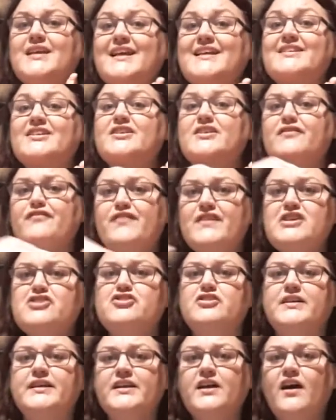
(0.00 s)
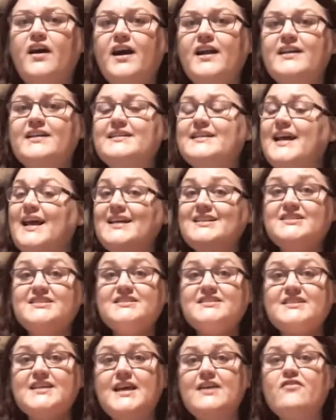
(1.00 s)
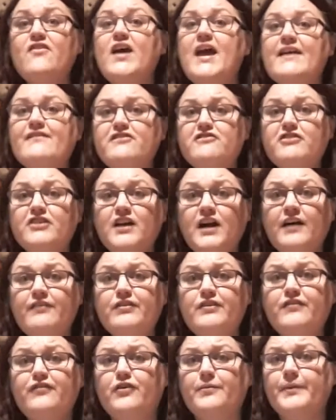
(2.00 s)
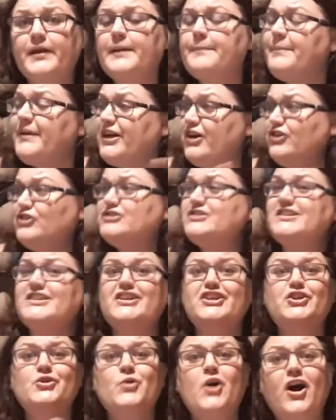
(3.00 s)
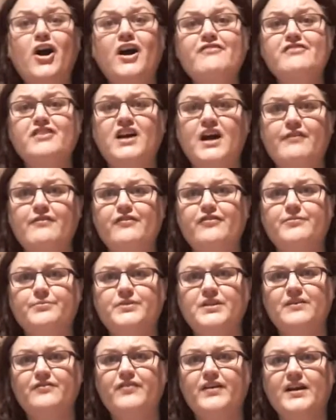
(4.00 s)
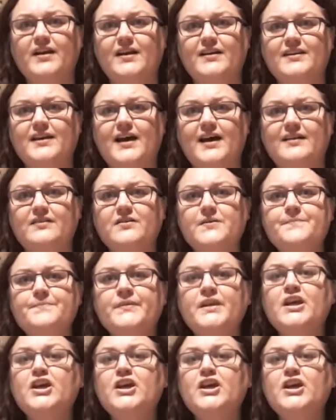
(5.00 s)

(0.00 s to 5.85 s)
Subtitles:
is a division in Ireland that has never, ever recovered from it. Because you can't recover from something like that.